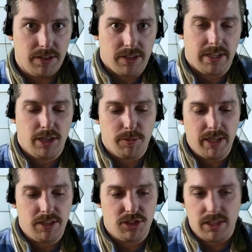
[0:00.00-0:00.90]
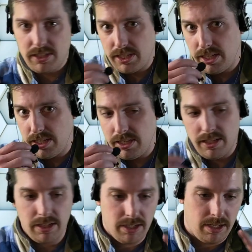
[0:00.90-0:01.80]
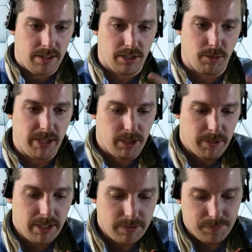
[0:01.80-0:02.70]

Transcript: You're going to hear me just in the Comica mic,